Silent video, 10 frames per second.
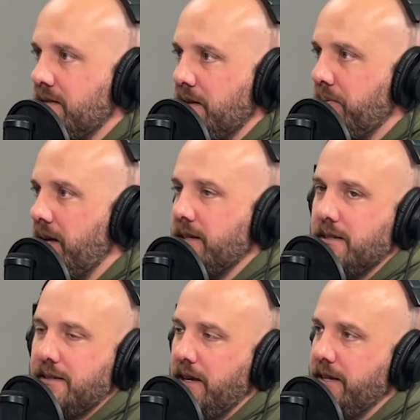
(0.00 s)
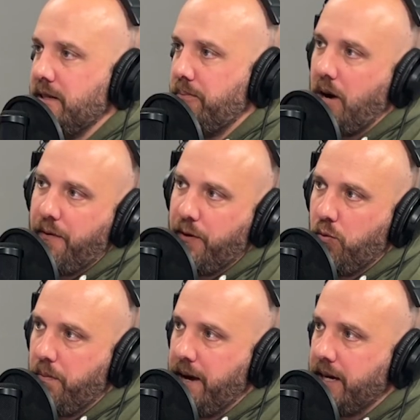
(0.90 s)
The plus is the profit
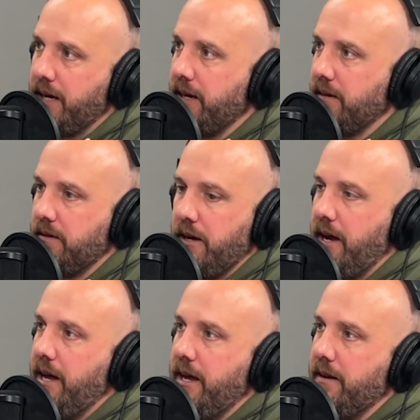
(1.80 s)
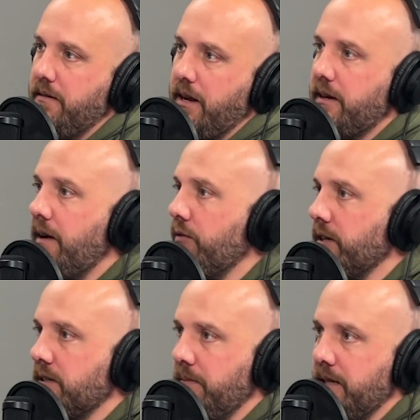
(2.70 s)
we're making and covering some